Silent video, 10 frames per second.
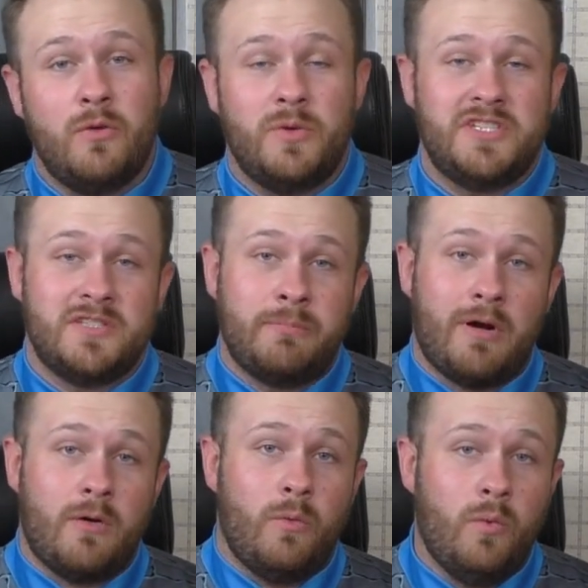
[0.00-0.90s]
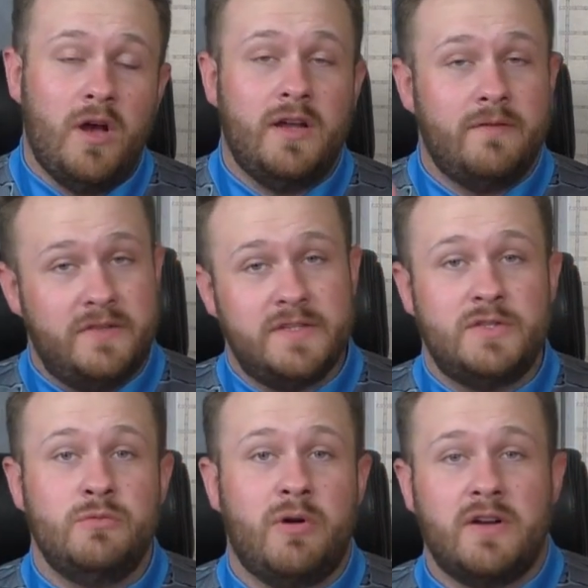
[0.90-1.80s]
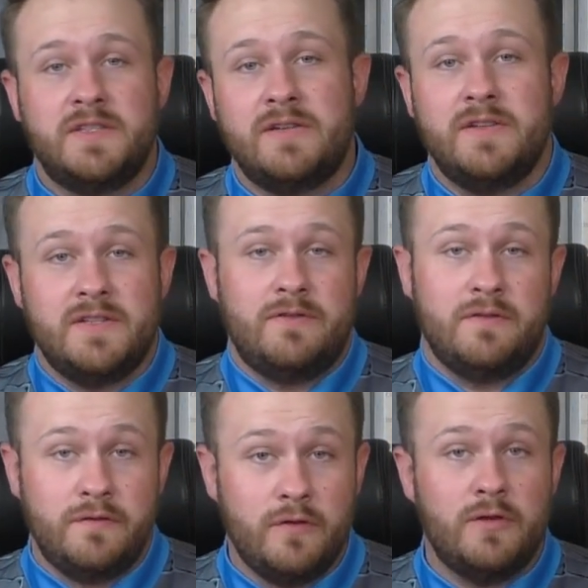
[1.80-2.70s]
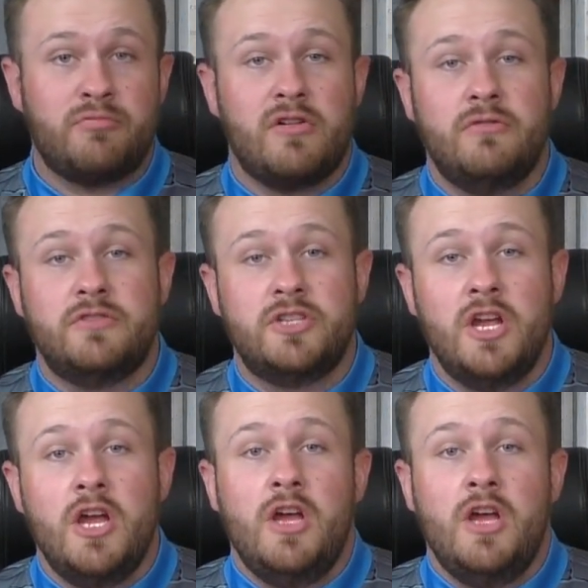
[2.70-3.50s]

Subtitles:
which is part 1 of this 2-part series of the full approach,